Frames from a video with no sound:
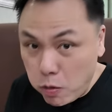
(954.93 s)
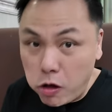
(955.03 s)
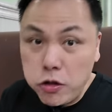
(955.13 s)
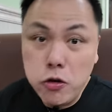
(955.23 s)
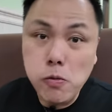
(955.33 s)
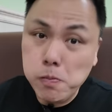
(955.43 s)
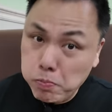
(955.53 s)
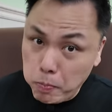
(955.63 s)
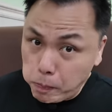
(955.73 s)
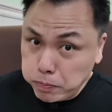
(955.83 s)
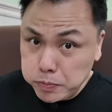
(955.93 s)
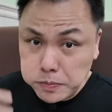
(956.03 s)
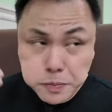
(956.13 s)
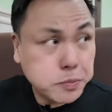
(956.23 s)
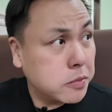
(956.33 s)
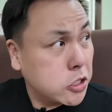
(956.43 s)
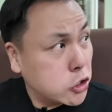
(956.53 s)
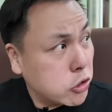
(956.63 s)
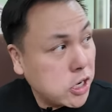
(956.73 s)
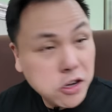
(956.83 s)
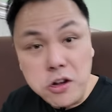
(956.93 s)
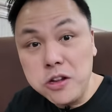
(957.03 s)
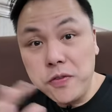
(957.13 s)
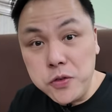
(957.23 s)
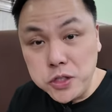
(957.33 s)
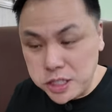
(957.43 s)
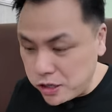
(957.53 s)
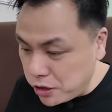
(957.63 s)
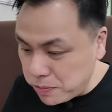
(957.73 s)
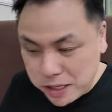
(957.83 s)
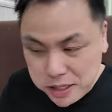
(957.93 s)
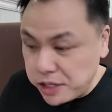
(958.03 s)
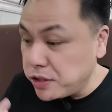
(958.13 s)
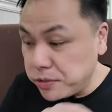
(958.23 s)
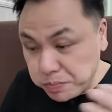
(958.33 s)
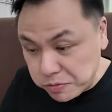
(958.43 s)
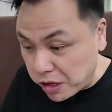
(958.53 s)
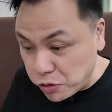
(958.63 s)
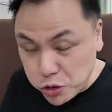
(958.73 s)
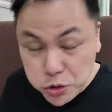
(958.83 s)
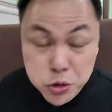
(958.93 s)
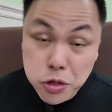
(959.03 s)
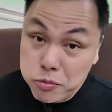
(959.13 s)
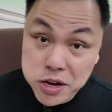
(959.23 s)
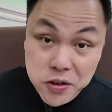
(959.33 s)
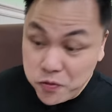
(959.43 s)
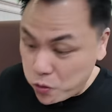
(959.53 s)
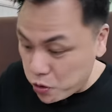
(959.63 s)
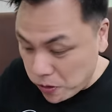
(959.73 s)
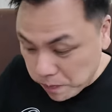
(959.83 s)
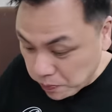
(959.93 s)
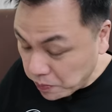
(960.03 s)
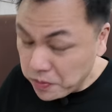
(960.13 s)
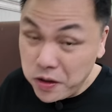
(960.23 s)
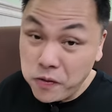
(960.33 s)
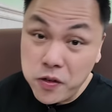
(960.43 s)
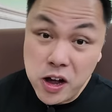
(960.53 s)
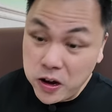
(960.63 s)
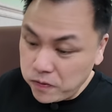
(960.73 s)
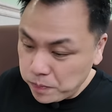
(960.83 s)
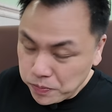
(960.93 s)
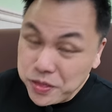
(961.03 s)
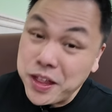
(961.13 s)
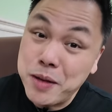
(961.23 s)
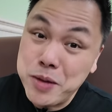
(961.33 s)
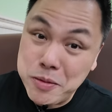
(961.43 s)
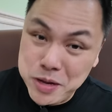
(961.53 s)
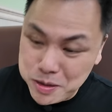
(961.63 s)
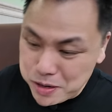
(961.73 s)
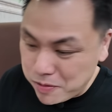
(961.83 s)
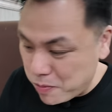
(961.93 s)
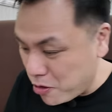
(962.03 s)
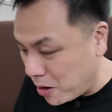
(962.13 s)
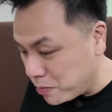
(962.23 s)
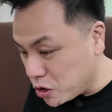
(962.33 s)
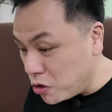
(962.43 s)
Although, to try all the foods here, you might need round 2, 3, 4, 5. That might be a bit of a problem.